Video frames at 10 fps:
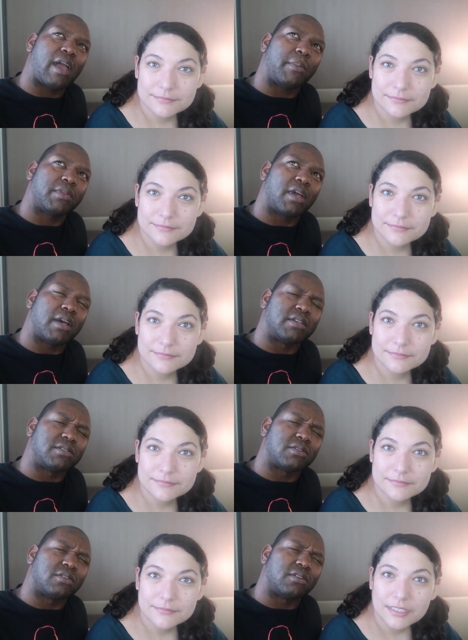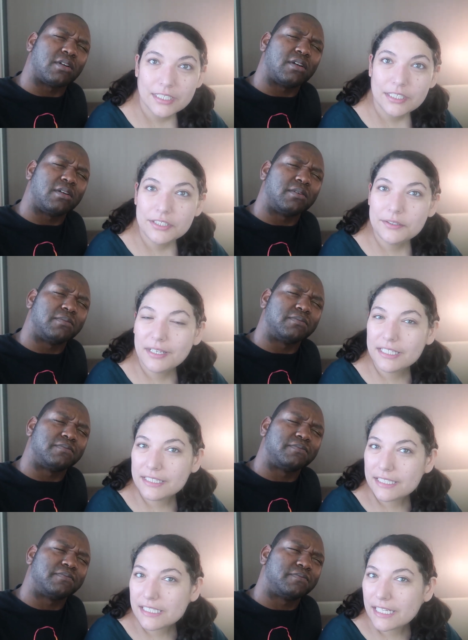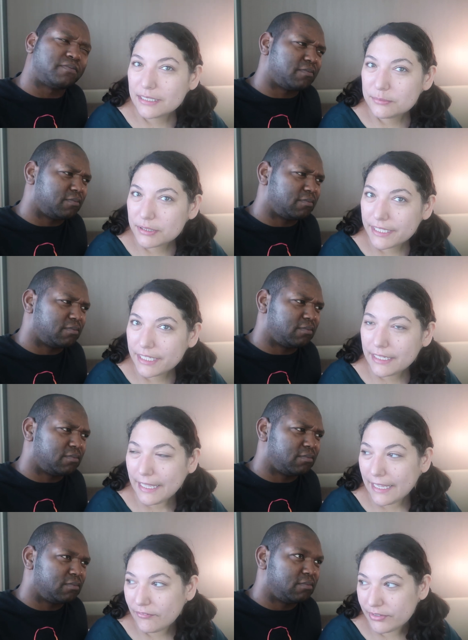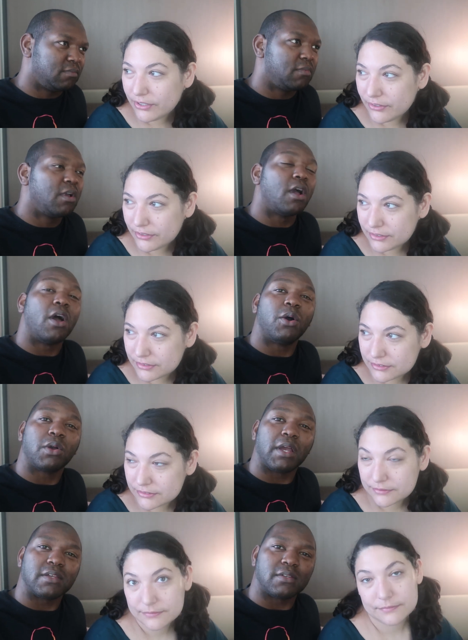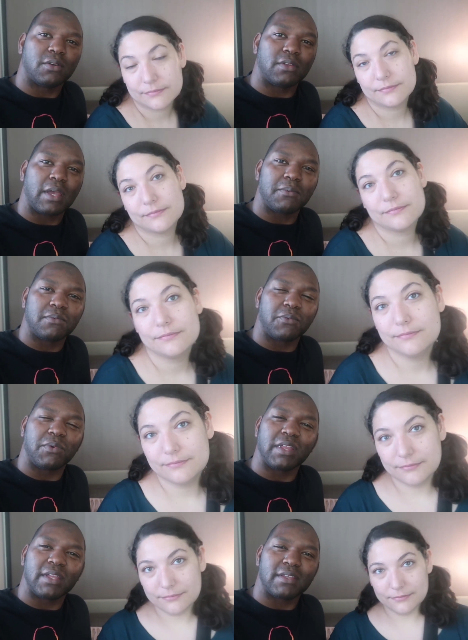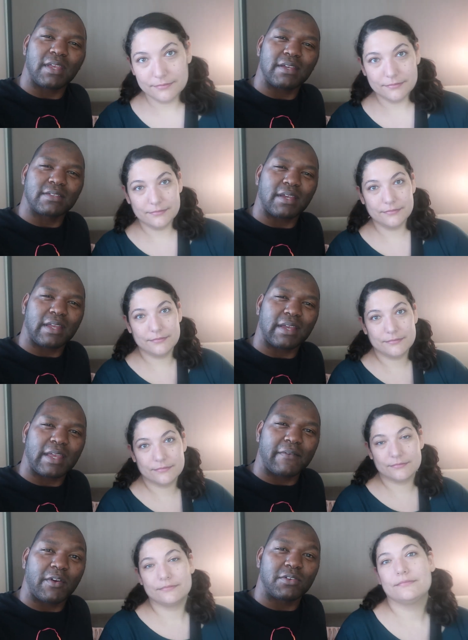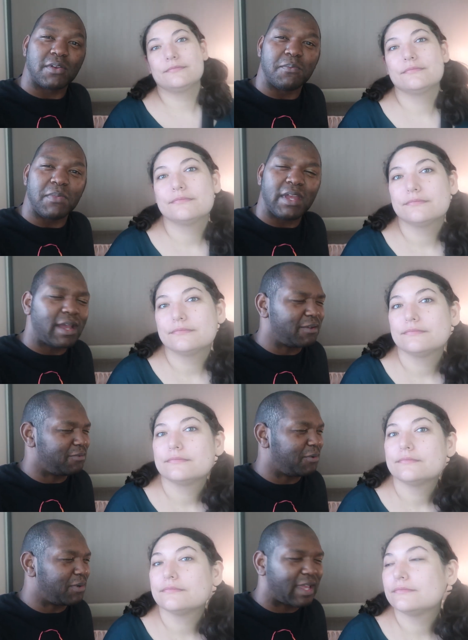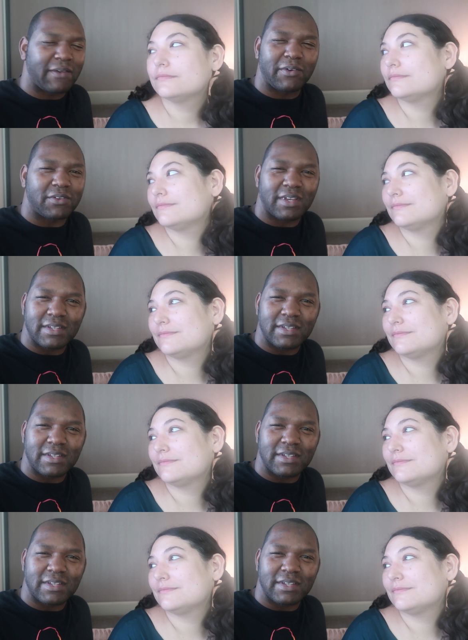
Speaker 1: appetizer. Um,
Speaker 2: you had the eggplant caviar.
Speaker 1: Okay, so that really did taste like caviar to me. I don't know what caviar